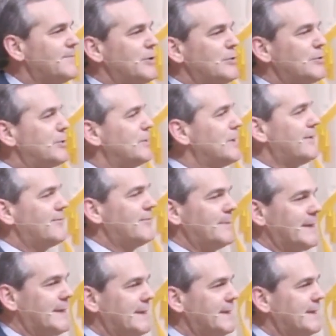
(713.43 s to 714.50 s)
I love you, you
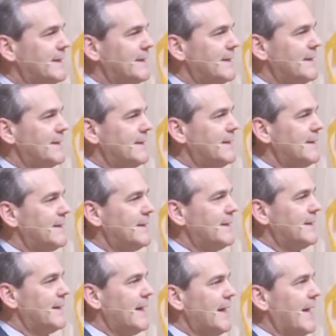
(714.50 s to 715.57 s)
love me.
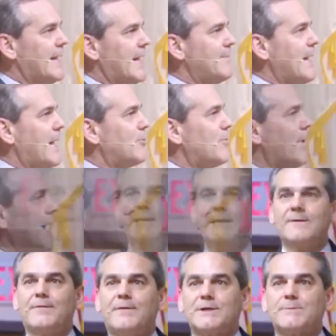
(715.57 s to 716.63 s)
And I'm not
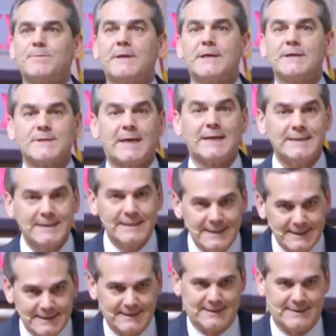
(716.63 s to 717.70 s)
writing this because I
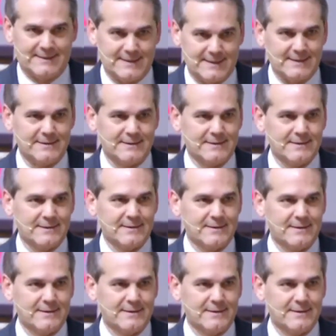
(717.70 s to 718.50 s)
need anything.